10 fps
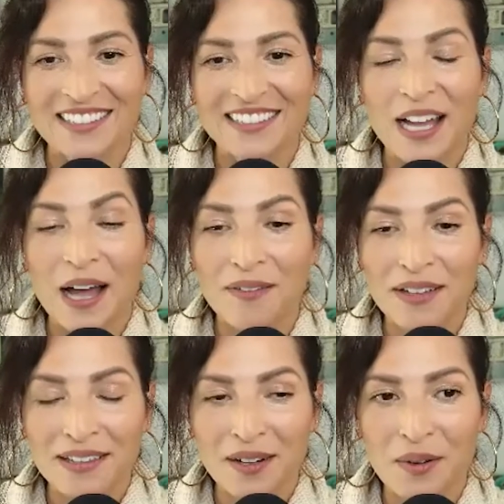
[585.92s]

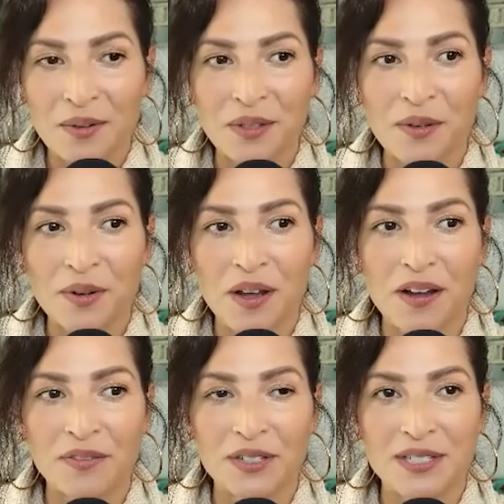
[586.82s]
having their own little
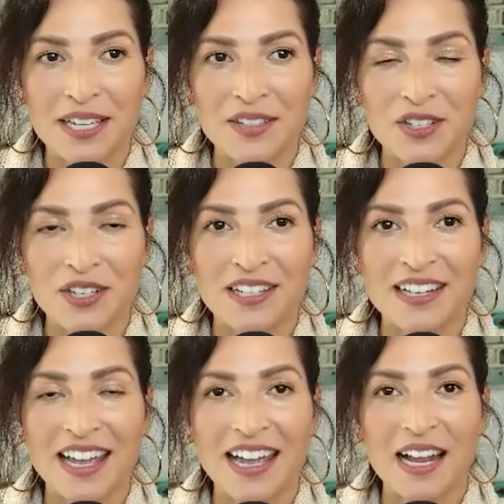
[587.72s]
conversation,
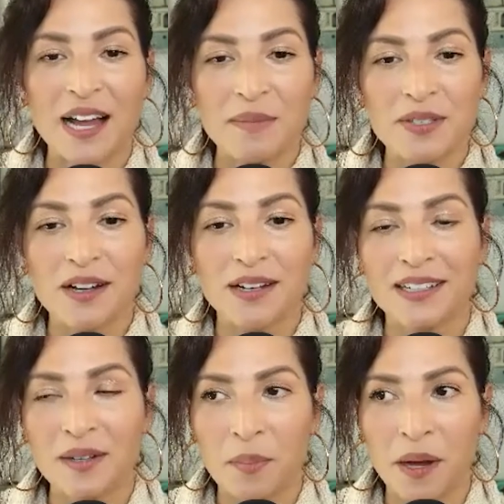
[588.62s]
and I'm
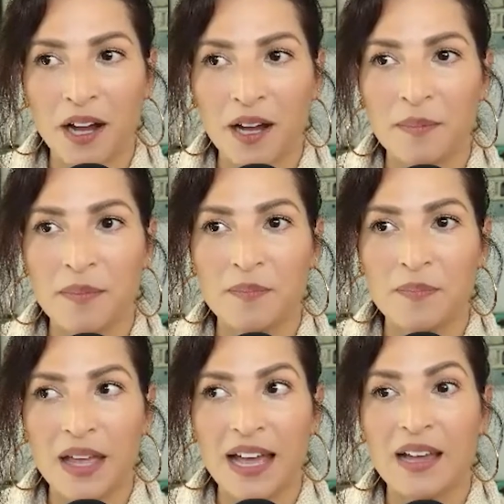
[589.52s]
talking to Bob
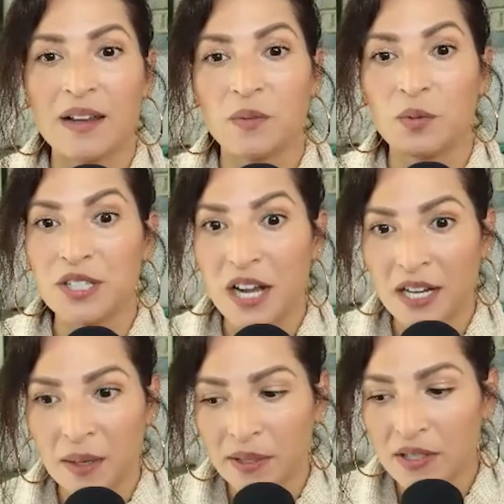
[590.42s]
and we're
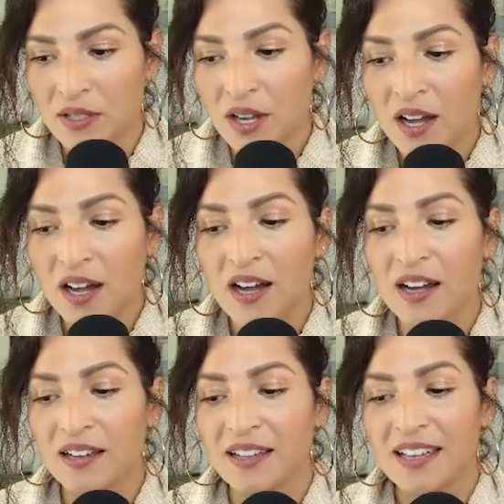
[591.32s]
talking about the
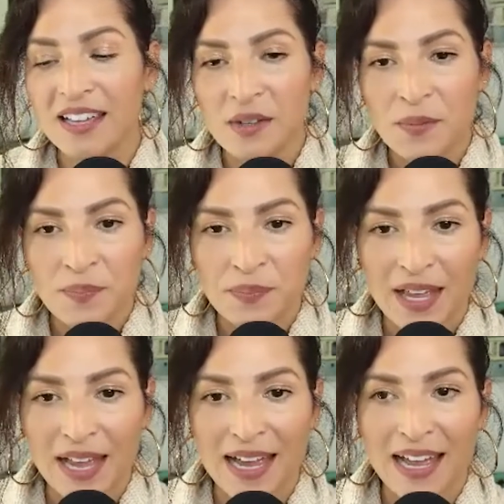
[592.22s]
dog
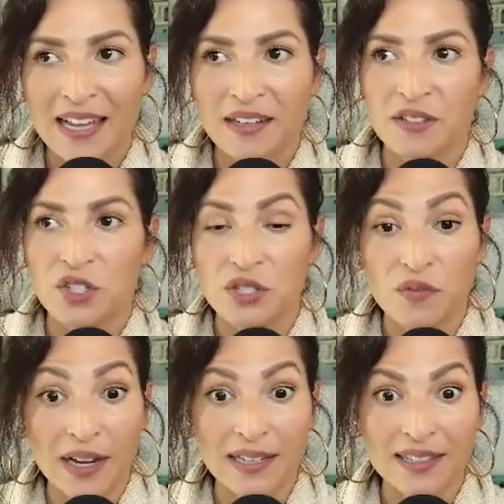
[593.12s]
and just
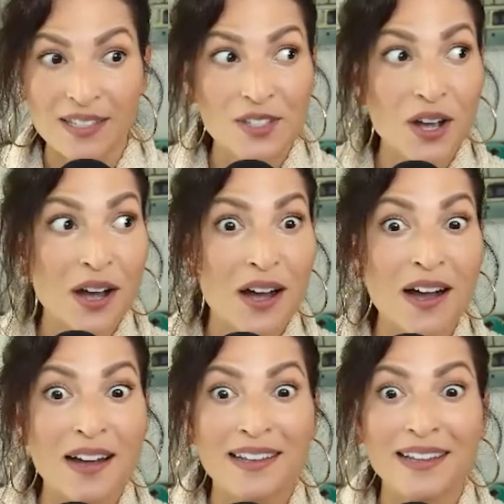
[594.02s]
finding this
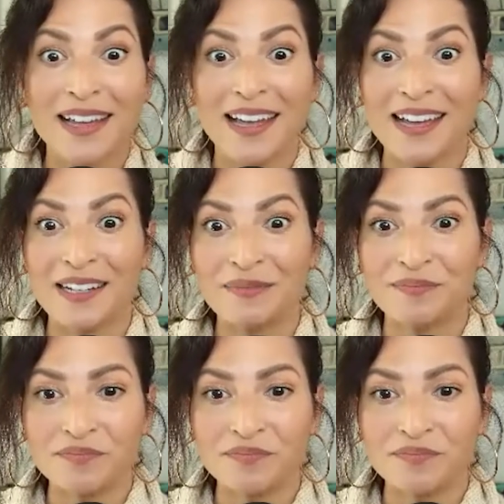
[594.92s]
dog. And